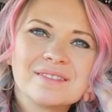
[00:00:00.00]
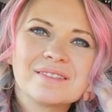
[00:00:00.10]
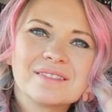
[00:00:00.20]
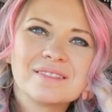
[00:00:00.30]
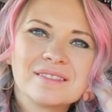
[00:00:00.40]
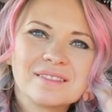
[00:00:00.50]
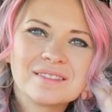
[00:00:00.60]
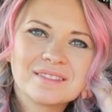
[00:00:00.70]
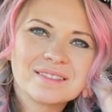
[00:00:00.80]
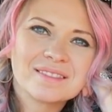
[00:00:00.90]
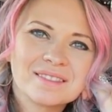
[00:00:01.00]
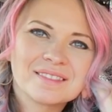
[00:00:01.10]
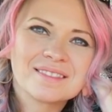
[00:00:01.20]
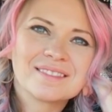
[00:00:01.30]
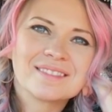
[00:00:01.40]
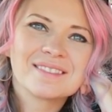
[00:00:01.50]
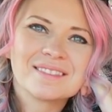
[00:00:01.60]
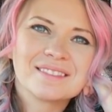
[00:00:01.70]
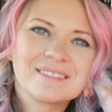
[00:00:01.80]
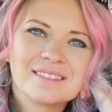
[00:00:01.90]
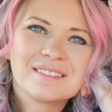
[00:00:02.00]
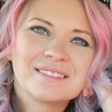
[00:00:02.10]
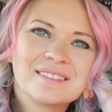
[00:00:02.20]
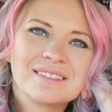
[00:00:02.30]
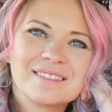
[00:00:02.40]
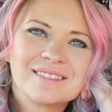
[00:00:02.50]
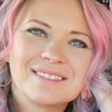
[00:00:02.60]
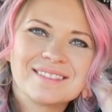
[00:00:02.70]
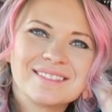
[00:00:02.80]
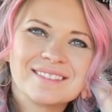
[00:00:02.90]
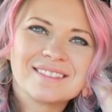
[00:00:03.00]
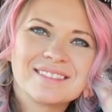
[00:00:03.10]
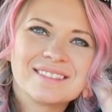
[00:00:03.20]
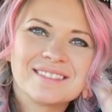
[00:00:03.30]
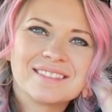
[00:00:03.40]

(silent)